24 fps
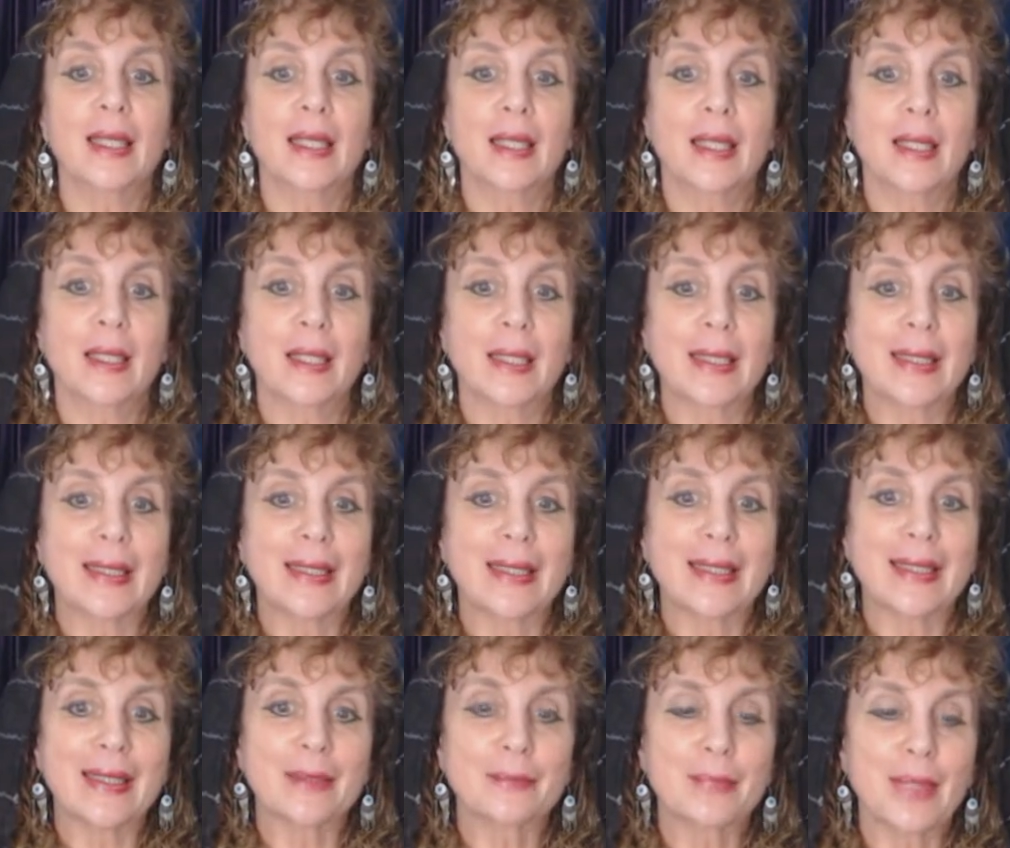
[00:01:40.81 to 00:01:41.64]
uh,
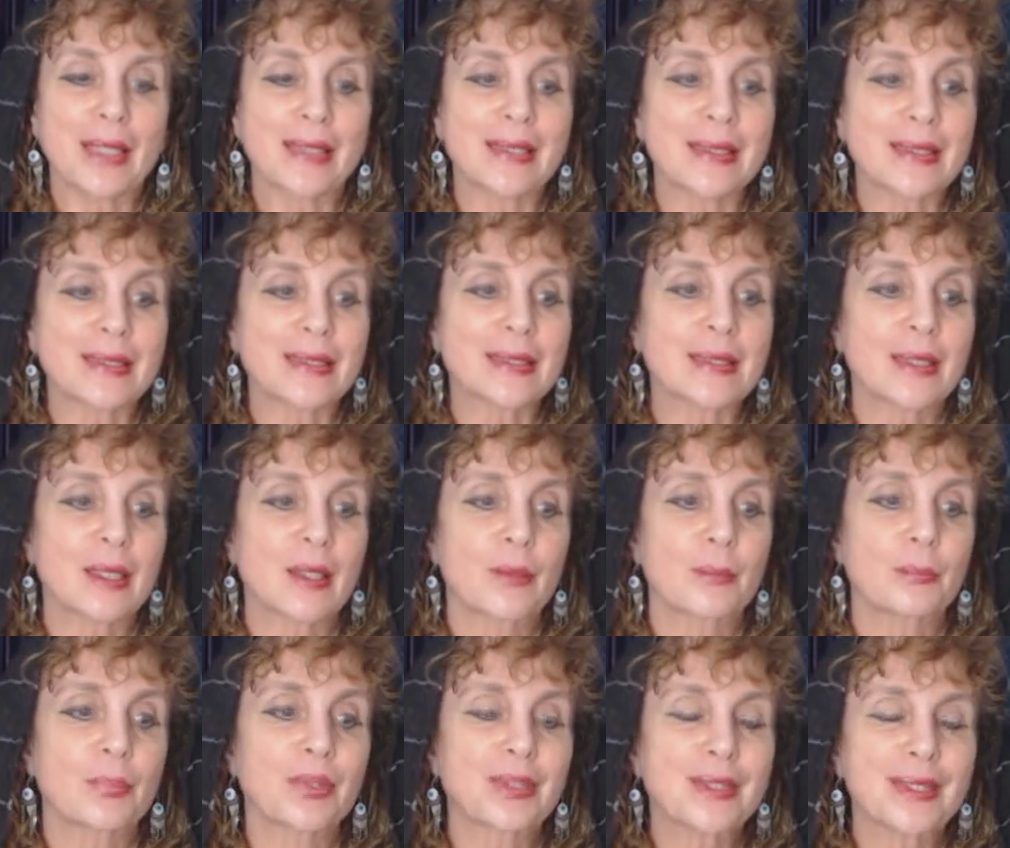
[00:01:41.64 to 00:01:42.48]
by this
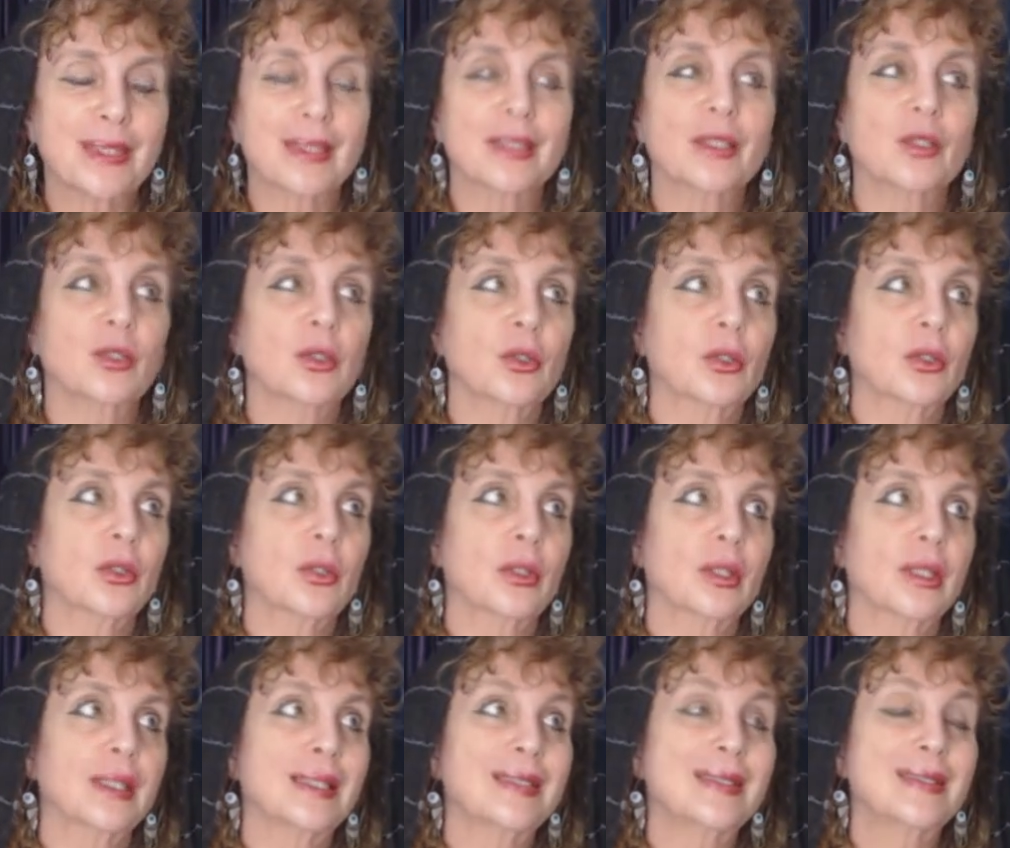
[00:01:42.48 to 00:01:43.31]
particular